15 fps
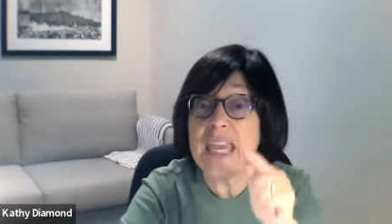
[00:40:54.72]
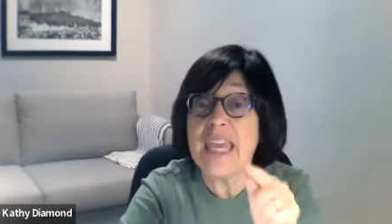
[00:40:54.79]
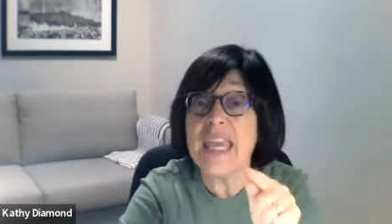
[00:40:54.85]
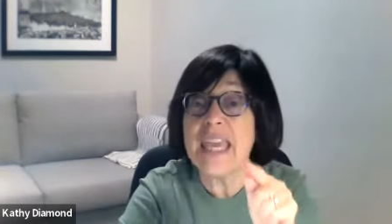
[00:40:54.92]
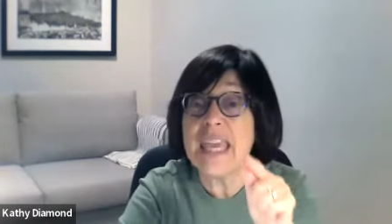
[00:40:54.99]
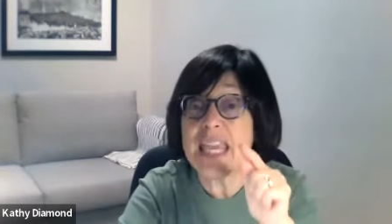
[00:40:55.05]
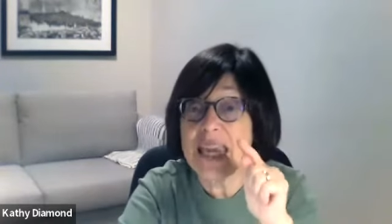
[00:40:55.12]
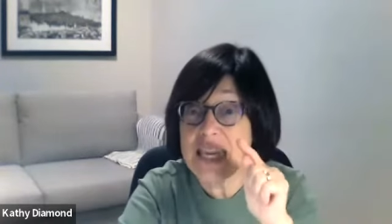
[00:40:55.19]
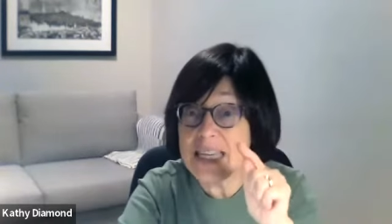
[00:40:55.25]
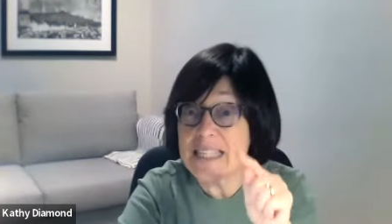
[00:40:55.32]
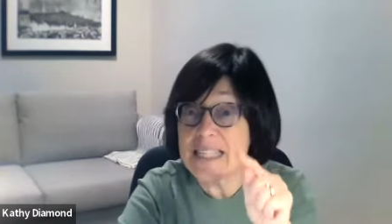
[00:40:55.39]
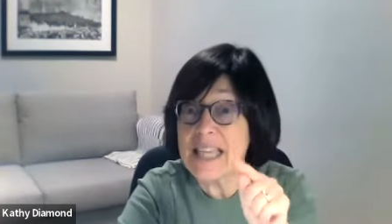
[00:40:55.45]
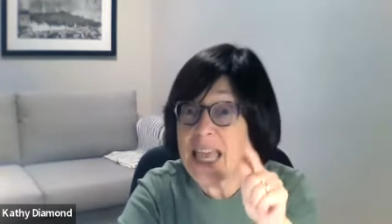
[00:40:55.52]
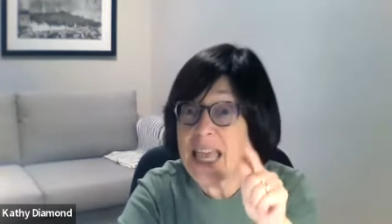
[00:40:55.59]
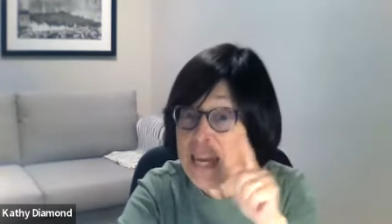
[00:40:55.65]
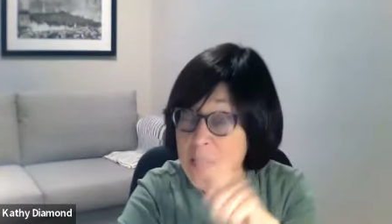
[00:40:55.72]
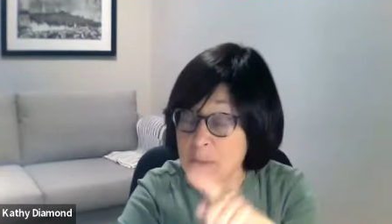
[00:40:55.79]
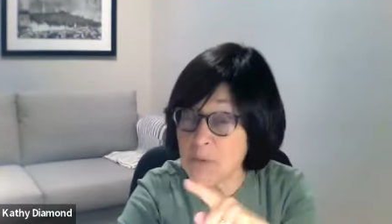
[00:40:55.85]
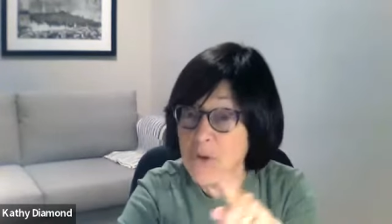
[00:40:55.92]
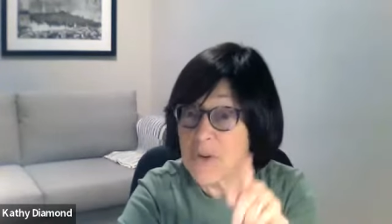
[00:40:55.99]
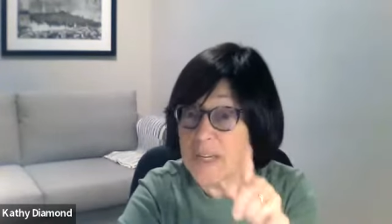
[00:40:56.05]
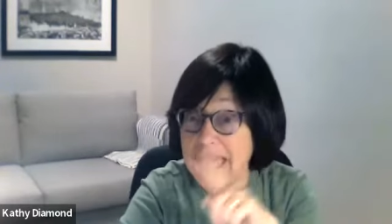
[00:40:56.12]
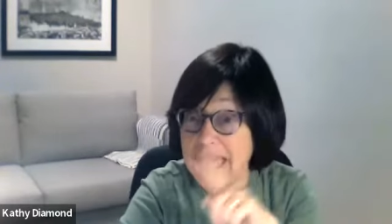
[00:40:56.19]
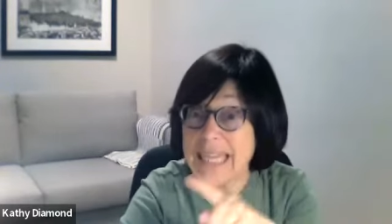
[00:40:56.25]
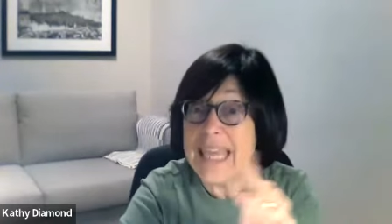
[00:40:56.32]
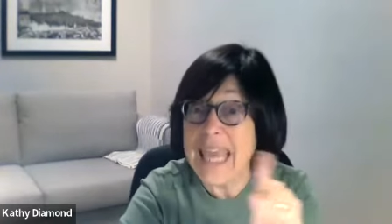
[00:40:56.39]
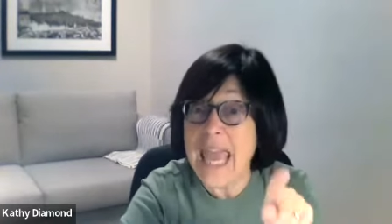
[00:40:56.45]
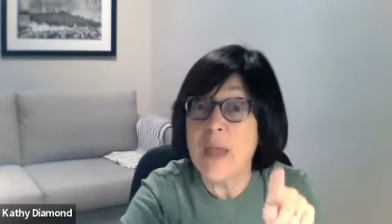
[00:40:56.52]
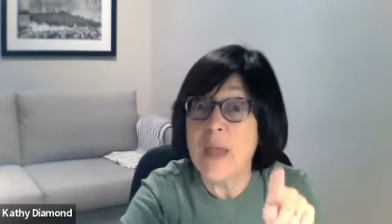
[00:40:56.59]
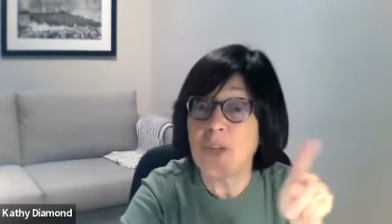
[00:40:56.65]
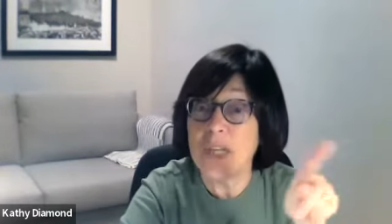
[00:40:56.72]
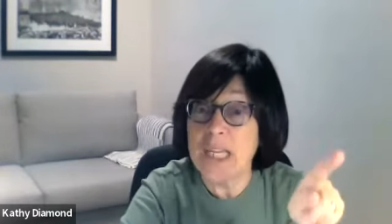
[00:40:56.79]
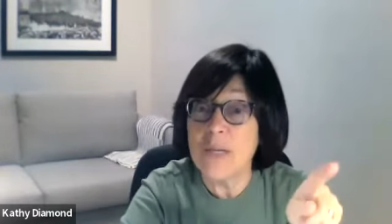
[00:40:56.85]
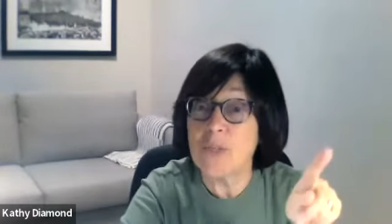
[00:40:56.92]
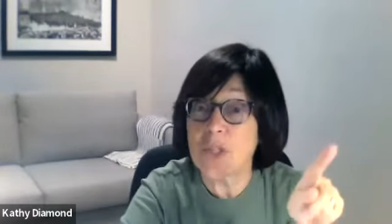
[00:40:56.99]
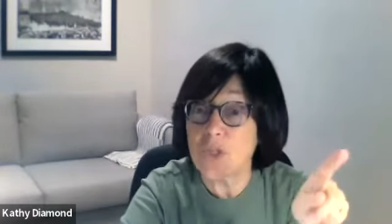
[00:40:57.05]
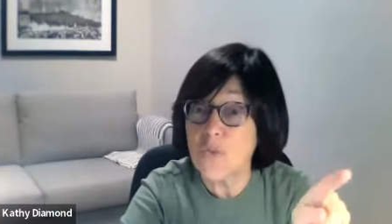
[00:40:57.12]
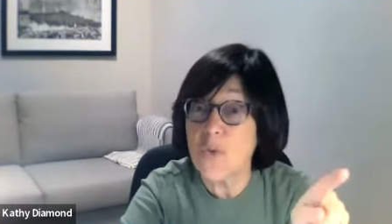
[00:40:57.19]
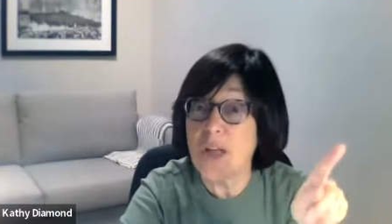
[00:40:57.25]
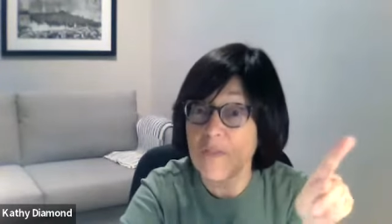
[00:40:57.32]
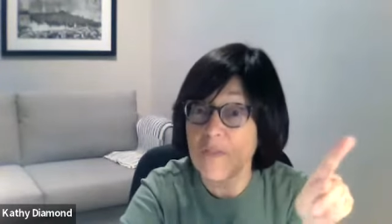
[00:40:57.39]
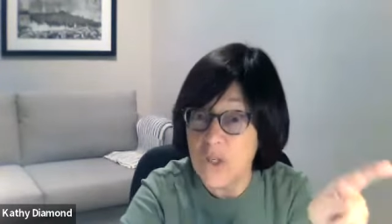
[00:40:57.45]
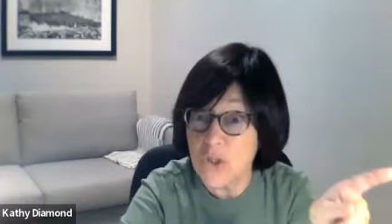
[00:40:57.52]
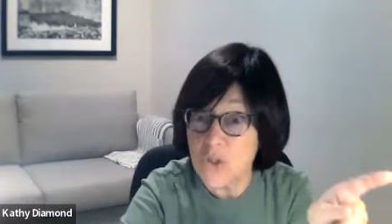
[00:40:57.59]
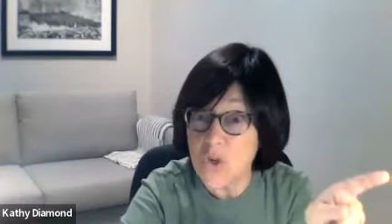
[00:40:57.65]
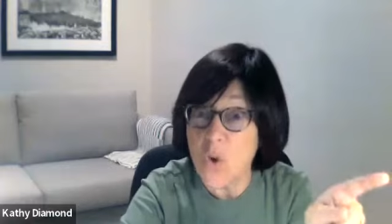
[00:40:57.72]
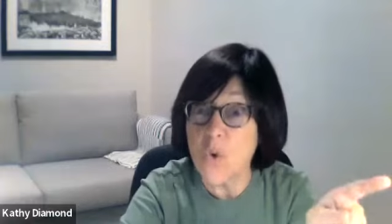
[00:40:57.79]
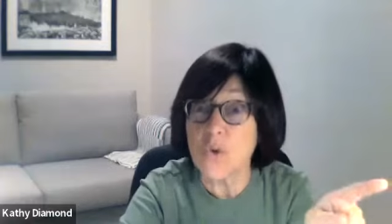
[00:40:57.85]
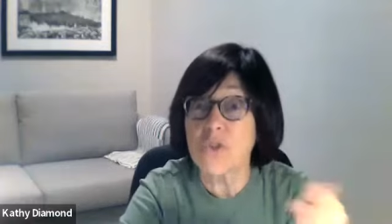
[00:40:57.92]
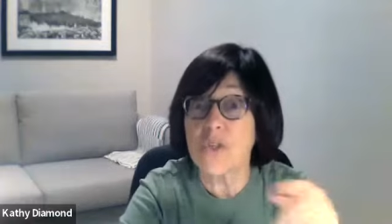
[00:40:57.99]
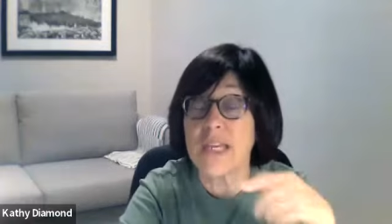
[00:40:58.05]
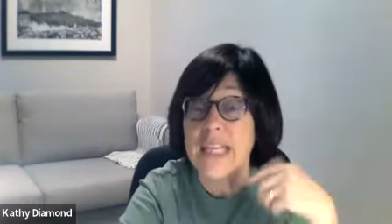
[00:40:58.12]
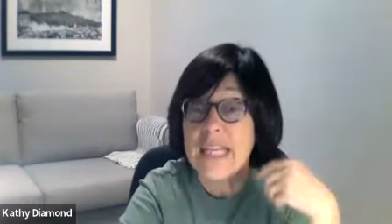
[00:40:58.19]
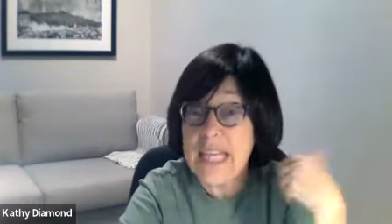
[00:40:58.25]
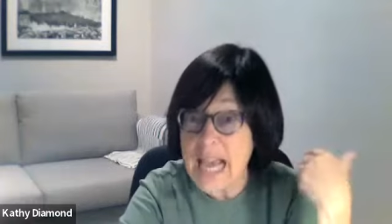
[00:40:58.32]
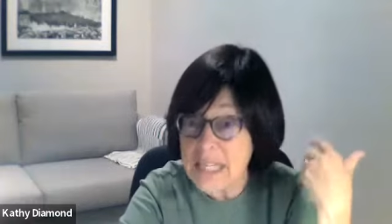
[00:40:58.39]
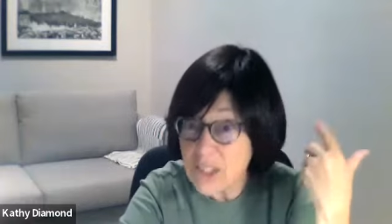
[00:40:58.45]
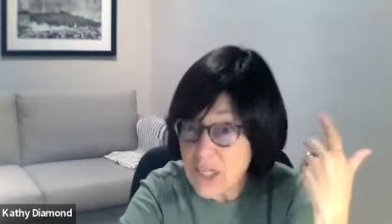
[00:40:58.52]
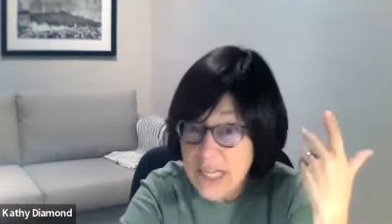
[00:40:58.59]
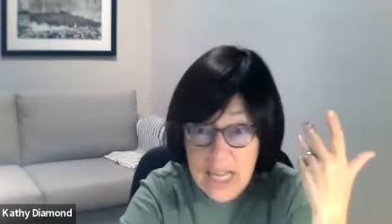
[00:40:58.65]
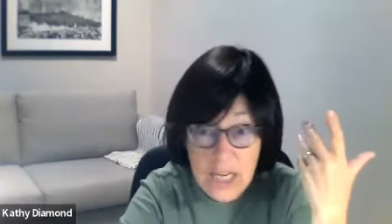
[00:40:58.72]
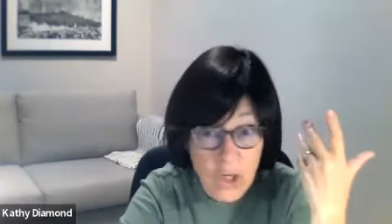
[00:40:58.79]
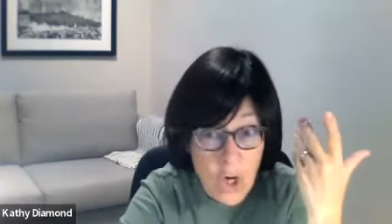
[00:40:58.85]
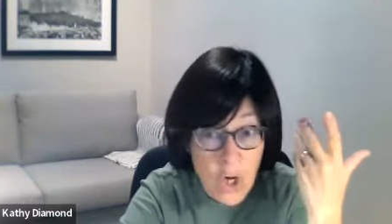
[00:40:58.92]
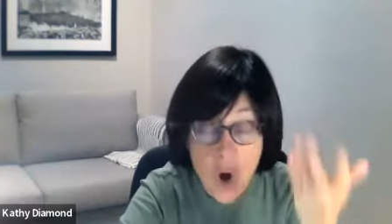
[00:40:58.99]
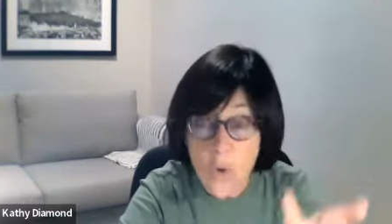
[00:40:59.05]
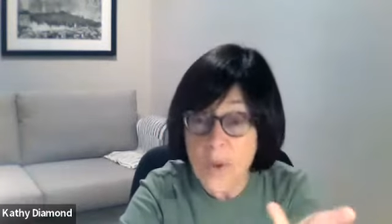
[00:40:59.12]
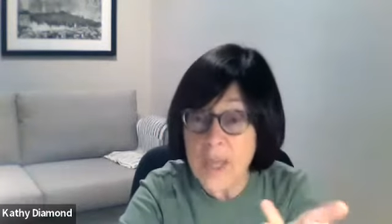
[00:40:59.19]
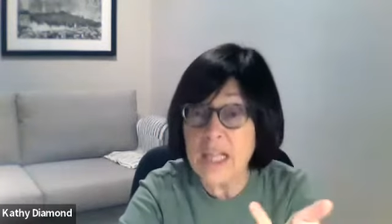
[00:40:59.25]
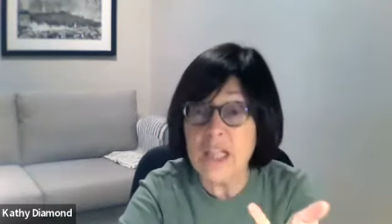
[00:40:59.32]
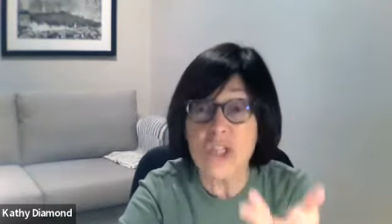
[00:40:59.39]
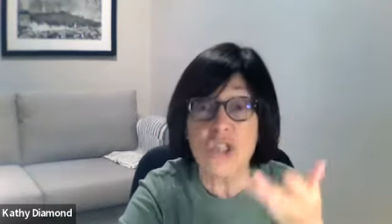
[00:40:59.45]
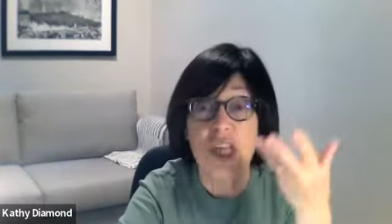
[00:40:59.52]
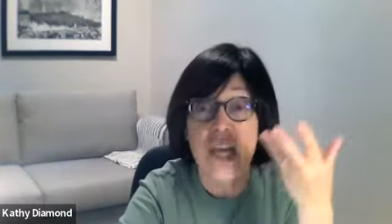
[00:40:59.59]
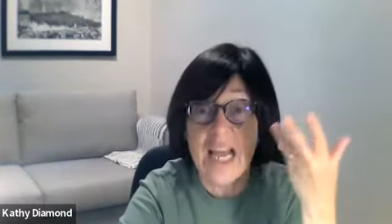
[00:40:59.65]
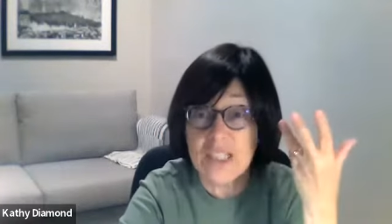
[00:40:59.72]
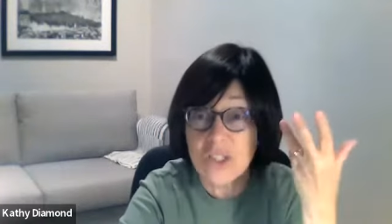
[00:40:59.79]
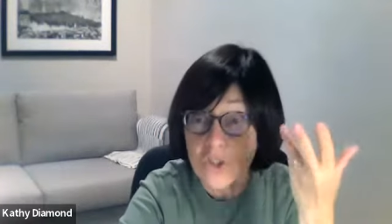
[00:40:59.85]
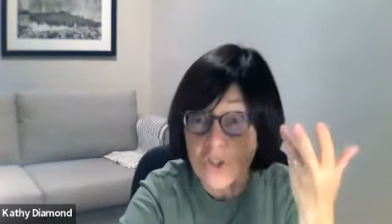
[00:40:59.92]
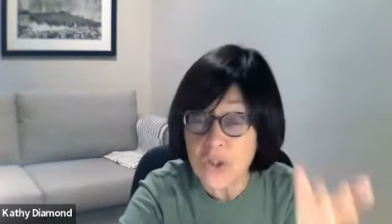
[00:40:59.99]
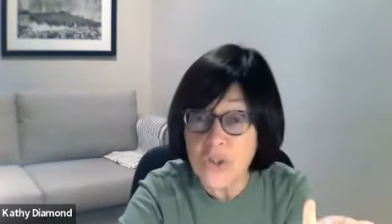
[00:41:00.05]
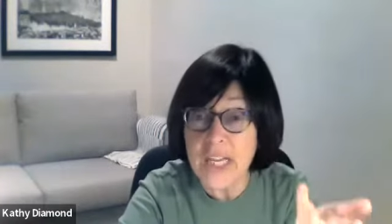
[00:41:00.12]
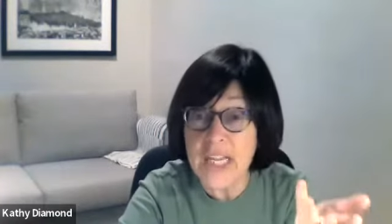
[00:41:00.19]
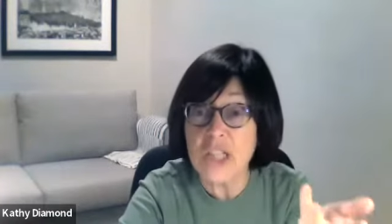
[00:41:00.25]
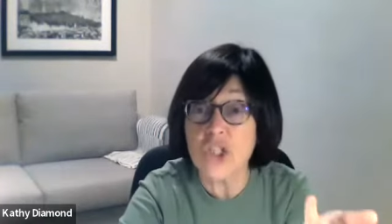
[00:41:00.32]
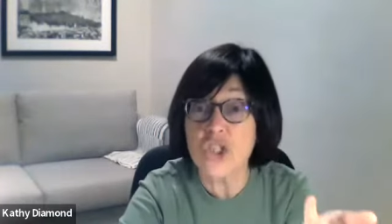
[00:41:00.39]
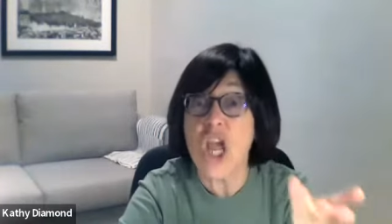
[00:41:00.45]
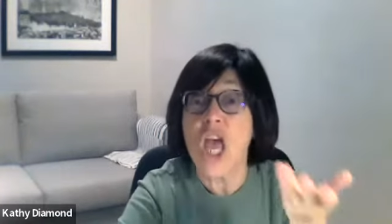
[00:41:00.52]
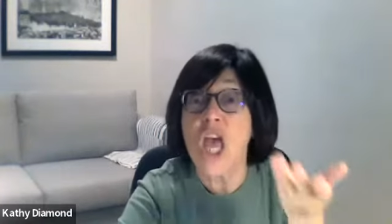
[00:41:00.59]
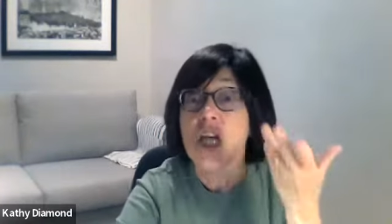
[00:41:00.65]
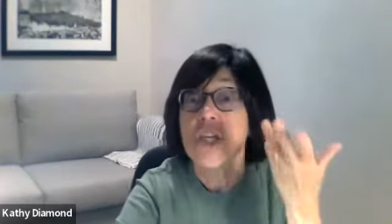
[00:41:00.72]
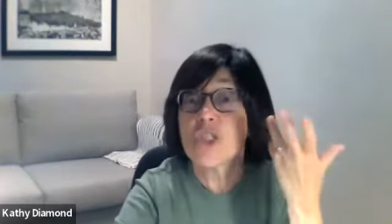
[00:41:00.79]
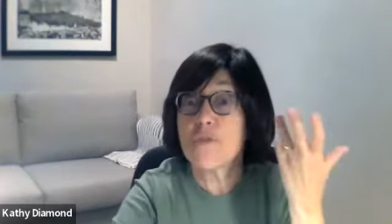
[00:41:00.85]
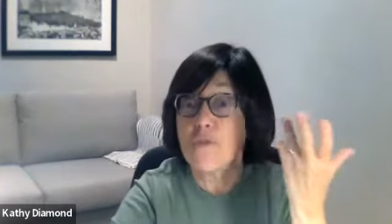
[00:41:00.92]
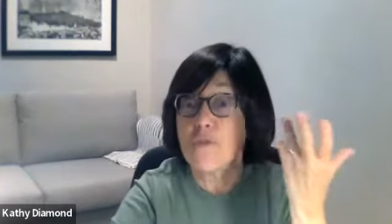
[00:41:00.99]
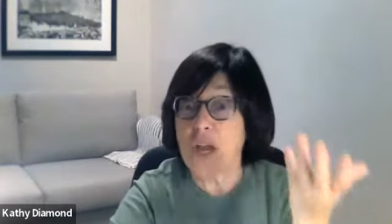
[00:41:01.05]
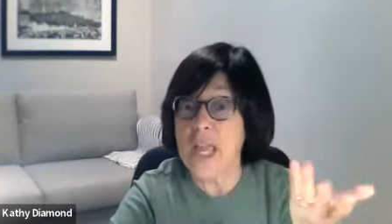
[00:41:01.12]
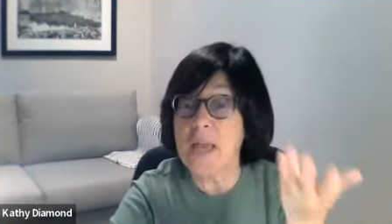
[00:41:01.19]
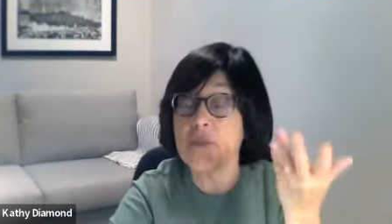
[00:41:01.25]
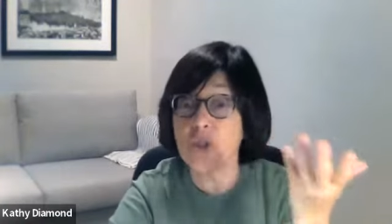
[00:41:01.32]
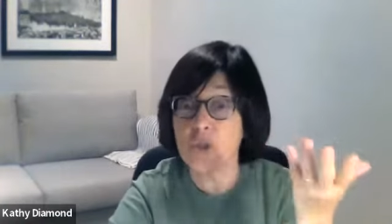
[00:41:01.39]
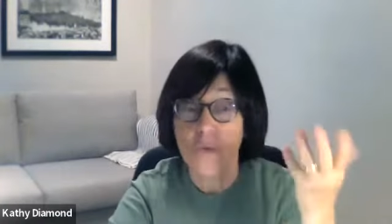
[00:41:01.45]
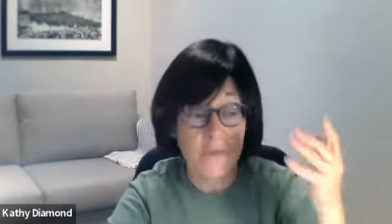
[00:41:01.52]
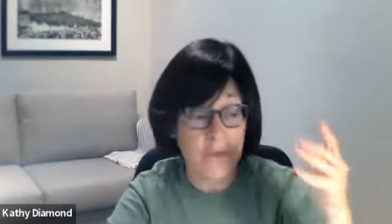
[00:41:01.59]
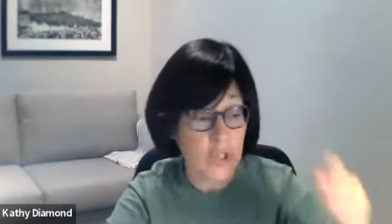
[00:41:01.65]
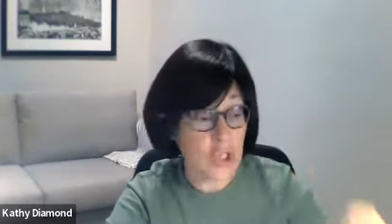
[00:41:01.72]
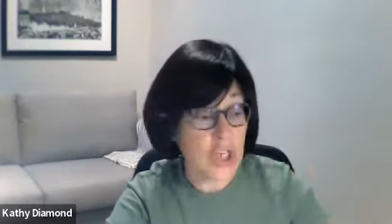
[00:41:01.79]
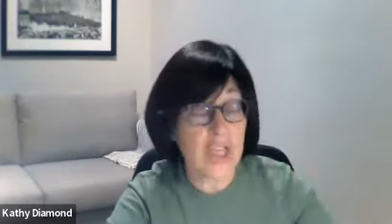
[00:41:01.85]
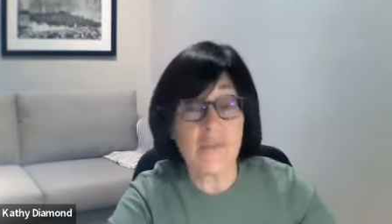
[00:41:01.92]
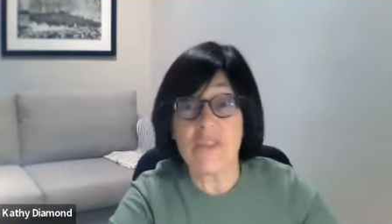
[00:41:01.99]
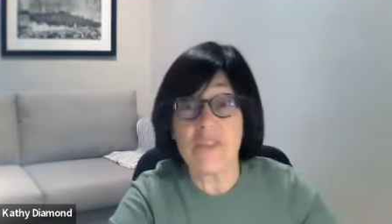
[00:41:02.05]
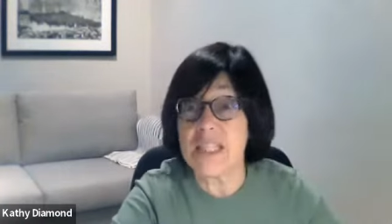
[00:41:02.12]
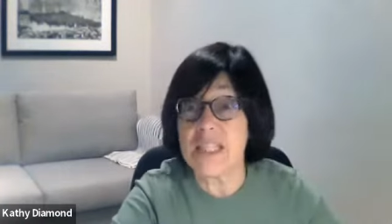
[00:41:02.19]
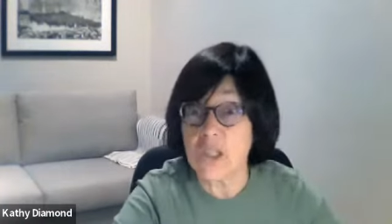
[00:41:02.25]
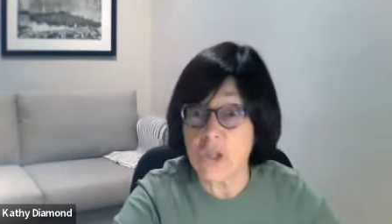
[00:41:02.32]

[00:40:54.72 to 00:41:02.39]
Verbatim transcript: He is an immigrant. He came when he was 12 years old. So he had to, he had no English, he had to learn English. So for him to have achieved this